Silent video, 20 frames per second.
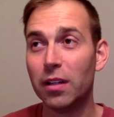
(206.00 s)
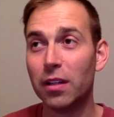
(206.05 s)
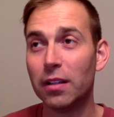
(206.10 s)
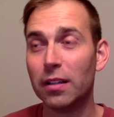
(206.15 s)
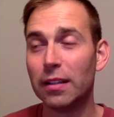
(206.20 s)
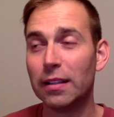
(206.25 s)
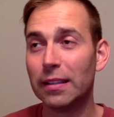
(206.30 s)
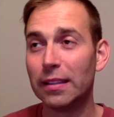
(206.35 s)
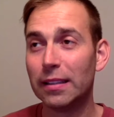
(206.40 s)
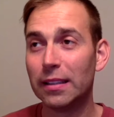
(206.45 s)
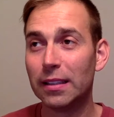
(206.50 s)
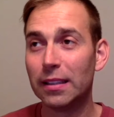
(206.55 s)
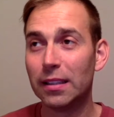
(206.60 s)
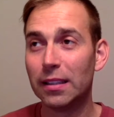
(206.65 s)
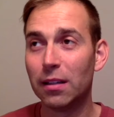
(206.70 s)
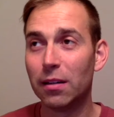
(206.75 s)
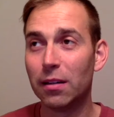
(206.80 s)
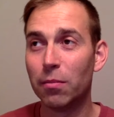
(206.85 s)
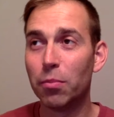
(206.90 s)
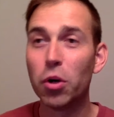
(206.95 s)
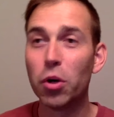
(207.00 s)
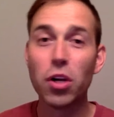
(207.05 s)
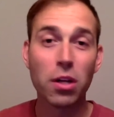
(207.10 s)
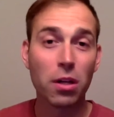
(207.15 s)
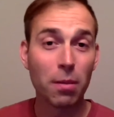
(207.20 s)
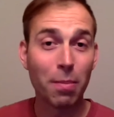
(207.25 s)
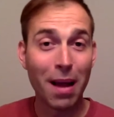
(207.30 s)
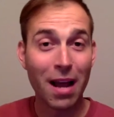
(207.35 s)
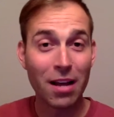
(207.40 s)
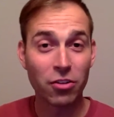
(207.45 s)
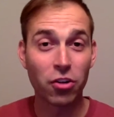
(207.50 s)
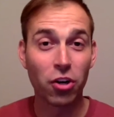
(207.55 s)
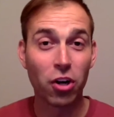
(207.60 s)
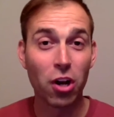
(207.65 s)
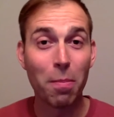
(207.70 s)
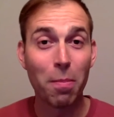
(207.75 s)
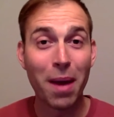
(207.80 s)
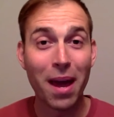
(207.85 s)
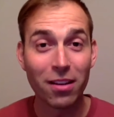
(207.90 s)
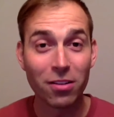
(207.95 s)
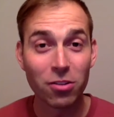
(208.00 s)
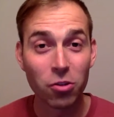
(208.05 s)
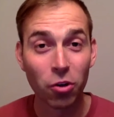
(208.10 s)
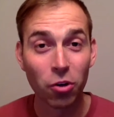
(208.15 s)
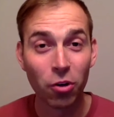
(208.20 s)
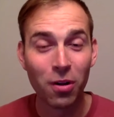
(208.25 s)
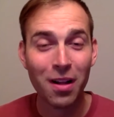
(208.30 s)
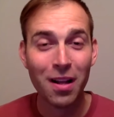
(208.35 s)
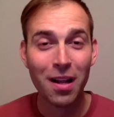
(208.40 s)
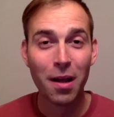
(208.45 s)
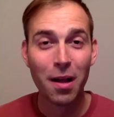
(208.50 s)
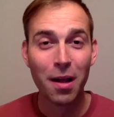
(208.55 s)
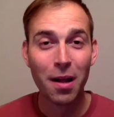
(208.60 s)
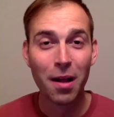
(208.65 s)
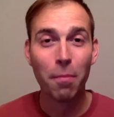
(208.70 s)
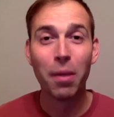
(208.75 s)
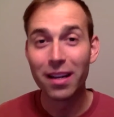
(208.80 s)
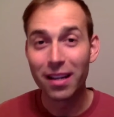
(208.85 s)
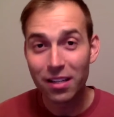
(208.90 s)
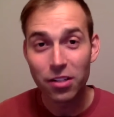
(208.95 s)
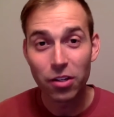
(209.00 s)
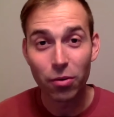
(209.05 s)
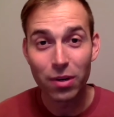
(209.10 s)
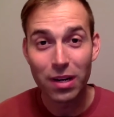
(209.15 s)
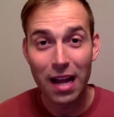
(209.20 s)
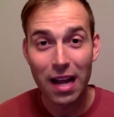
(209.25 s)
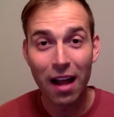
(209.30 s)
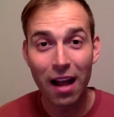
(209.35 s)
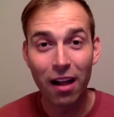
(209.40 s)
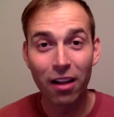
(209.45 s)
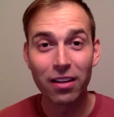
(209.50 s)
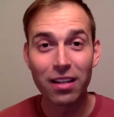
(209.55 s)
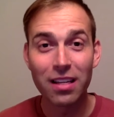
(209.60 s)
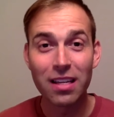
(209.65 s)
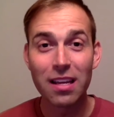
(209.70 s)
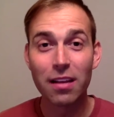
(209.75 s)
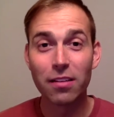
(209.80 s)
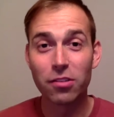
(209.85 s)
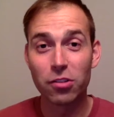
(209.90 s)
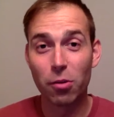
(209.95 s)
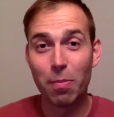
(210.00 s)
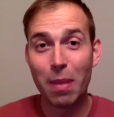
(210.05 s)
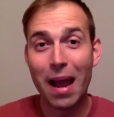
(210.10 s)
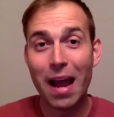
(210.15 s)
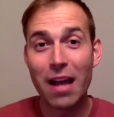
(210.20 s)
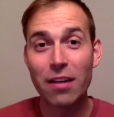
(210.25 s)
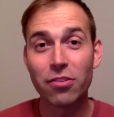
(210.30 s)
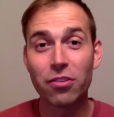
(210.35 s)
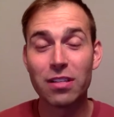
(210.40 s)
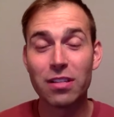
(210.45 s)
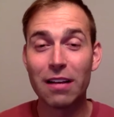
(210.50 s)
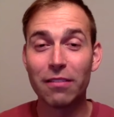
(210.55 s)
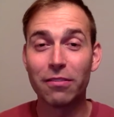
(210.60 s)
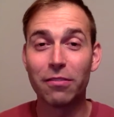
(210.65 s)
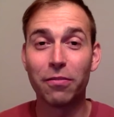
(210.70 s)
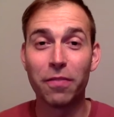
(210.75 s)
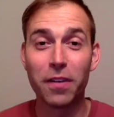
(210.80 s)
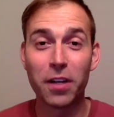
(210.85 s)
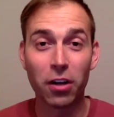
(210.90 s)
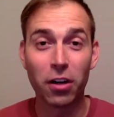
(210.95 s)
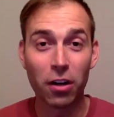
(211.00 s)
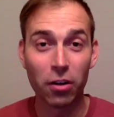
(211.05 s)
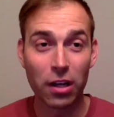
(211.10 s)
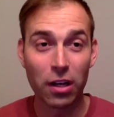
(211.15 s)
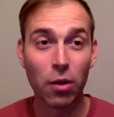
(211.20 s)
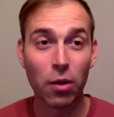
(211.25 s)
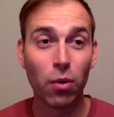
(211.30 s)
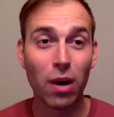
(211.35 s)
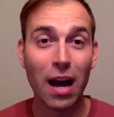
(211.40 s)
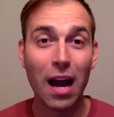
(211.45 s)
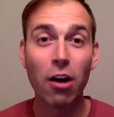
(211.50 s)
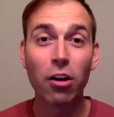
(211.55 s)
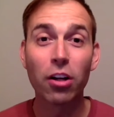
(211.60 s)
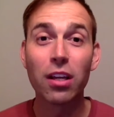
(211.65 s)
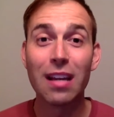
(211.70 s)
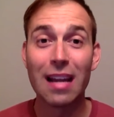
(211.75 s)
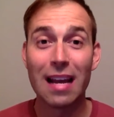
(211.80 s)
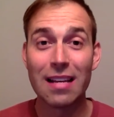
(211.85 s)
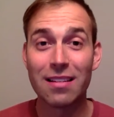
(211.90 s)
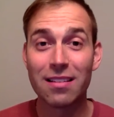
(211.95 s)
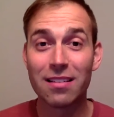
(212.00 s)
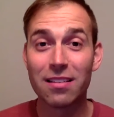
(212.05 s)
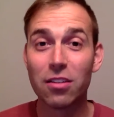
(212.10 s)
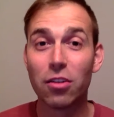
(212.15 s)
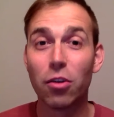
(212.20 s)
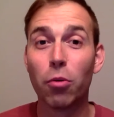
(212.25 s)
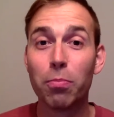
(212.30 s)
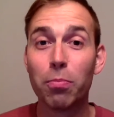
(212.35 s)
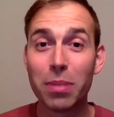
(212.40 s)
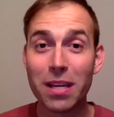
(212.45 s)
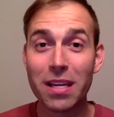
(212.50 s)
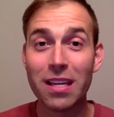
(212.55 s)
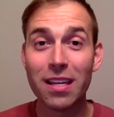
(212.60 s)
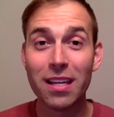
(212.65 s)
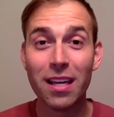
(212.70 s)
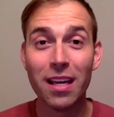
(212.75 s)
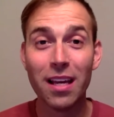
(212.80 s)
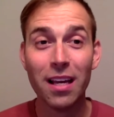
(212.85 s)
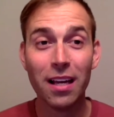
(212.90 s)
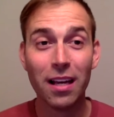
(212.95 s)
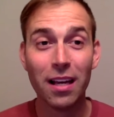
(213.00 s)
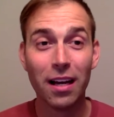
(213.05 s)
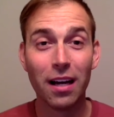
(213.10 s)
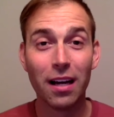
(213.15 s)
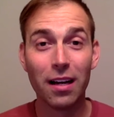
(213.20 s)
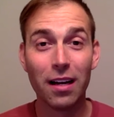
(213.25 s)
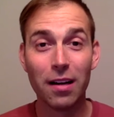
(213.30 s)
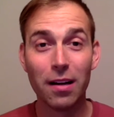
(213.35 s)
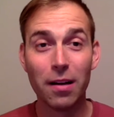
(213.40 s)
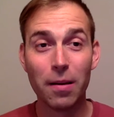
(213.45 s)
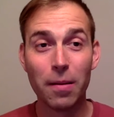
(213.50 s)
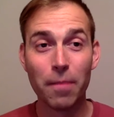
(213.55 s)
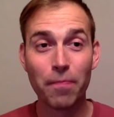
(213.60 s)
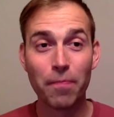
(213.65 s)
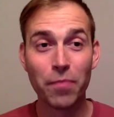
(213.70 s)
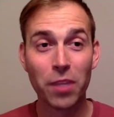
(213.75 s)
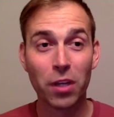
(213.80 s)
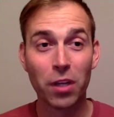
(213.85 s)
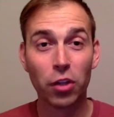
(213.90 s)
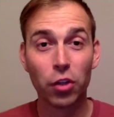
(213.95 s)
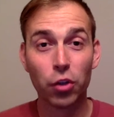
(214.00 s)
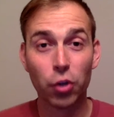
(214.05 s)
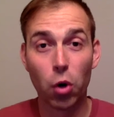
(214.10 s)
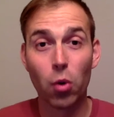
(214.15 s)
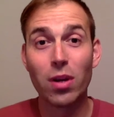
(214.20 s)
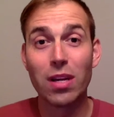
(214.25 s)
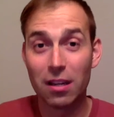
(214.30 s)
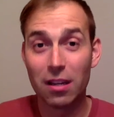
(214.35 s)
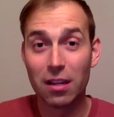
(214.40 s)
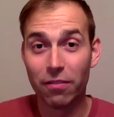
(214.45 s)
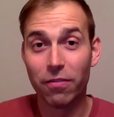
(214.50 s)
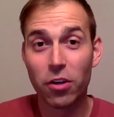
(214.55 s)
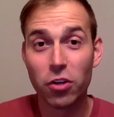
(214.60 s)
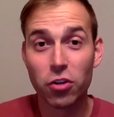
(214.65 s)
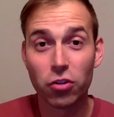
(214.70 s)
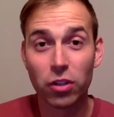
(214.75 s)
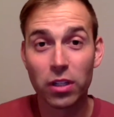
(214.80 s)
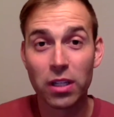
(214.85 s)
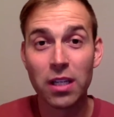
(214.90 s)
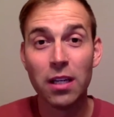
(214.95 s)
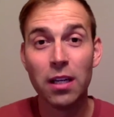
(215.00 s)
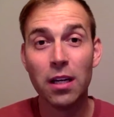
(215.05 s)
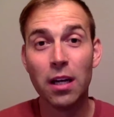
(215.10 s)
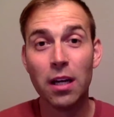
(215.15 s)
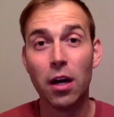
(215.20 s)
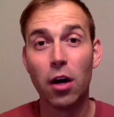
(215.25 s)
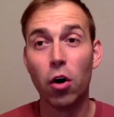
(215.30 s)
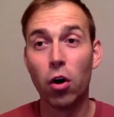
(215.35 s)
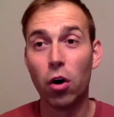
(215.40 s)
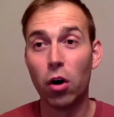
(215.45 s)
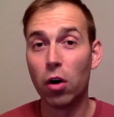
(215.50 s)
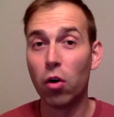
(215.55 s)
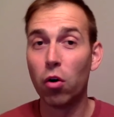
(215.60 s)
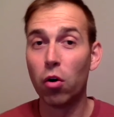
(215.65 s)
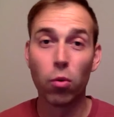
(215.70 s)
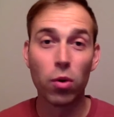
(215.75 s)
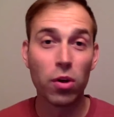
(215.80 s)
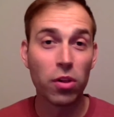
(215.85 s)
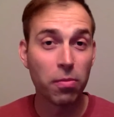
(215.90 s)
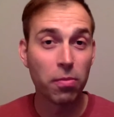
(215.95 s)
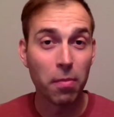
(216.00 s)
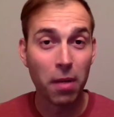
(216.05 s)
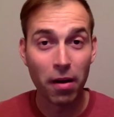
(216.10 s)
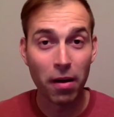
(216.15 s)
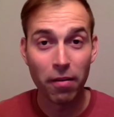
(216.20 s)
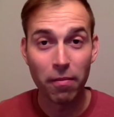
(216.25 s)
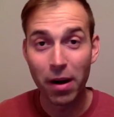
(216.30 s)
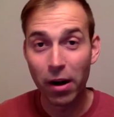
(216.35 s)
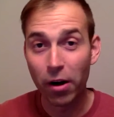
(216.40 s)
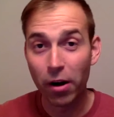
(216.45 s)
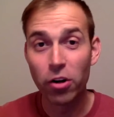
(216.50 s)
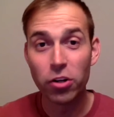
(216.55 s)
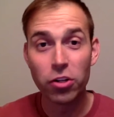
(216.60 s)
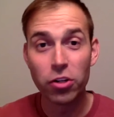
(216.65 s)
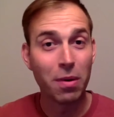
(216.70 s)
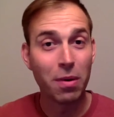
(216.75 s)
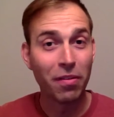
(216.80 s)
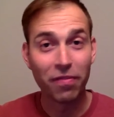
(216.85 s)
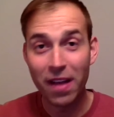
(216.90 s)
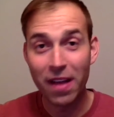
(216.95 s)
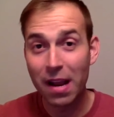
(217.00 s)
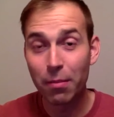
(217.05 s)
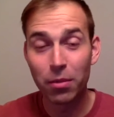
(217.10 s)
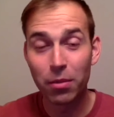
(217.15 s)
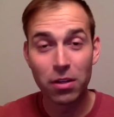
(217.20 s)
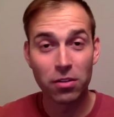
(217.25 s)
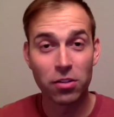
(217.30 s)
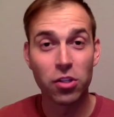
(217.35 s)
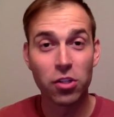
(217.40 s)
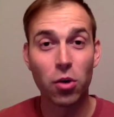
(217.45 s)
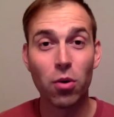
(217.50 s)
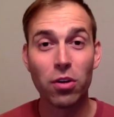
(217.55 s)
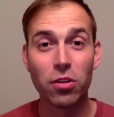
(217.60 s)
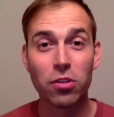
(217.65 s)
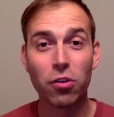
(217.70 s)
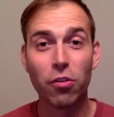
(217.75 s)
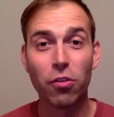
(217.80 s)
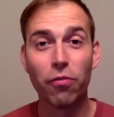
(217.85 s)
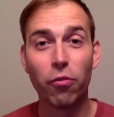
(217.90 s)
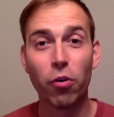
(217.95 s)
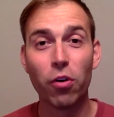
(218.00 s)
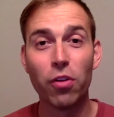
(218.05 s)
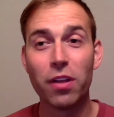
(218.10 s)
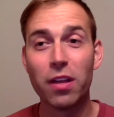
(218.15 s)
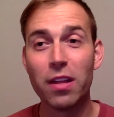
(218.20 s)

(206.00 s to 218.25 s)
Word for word: uh, putting a pastor on a pedestal but it is a reality and so pastors have to figure out okay well how can i still be um, growing individually or, or with my marriage, my family, and so on and so forth.